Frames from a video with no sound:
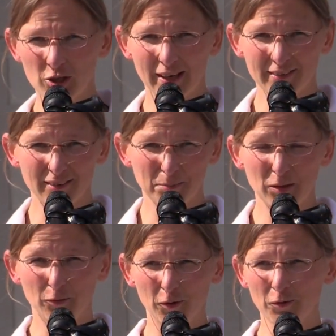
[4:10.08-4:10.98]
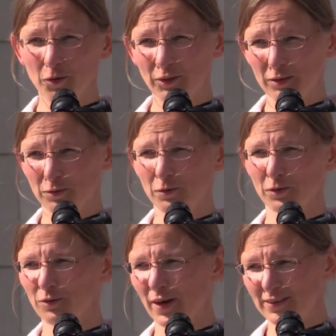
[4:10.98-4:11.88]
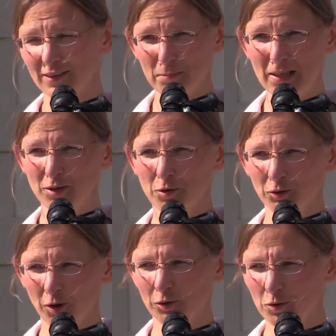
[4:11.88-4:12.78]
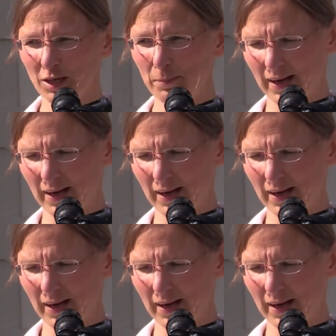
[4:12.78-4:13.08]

Normally, development of a vaccine takes years.